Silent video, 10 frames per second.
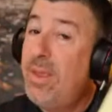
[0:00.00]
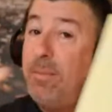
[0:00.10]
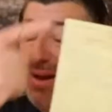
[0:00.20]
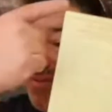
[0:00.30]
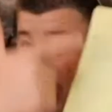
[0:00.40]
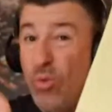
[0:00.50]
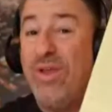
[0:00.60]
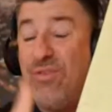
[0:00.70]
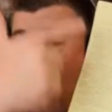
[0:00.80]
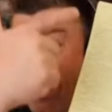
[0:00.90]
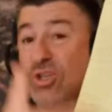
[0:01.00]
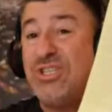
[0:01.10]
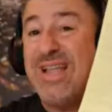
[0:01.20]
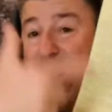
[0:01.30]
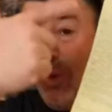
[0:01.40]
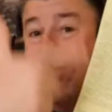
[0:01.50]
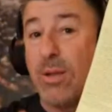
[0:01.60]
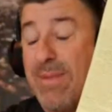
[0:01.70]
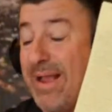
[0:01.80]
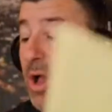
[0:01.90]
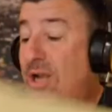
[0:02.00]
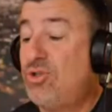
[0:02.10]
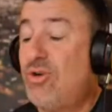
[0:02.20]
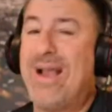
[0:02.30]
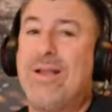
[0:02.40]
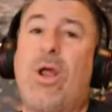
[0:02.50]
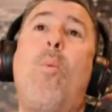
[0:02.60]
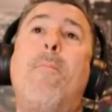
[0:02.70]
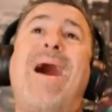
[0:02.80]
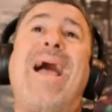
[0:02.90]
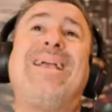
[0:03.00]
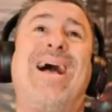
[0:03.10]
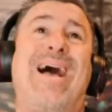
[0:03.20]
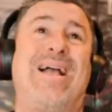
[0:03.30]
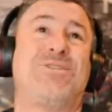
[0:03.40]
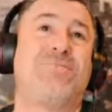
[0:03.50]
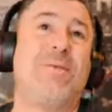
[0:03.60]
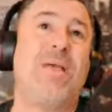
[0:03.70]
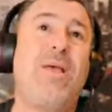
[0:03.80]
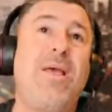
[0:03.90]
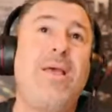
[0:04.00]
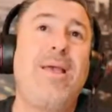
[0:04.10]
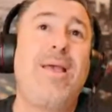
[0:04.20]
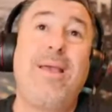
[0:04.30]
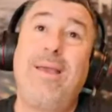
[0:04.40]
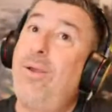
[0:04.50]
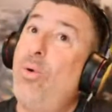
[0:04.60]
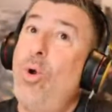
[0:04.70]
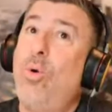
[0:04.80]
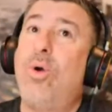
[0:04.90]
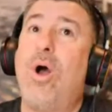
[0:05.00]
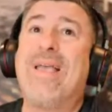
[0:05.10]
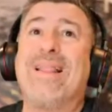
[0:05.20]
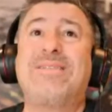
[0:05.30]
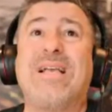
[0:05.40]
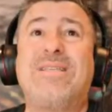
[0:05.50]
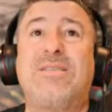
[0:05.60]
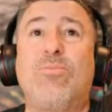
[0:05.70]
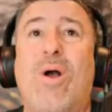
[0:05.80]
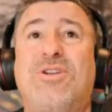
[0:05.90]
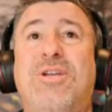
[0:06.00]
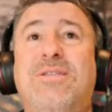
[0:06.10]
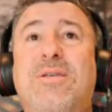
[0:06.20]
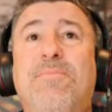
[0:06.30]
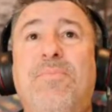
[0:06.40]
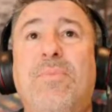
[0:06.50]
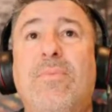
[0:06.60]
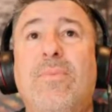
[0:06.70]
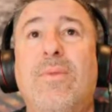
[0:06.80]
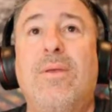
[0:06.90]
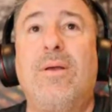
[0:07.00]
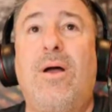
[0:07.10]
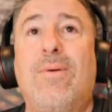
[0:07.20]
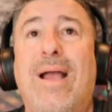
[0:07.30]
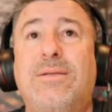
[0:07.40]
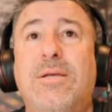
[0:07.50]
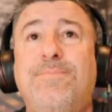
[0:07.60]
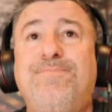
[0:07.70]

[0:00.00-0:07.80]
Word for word: But if you if you understand what's on my contract, oh my gosh. Whew. Okay, let's get to some questions. All right.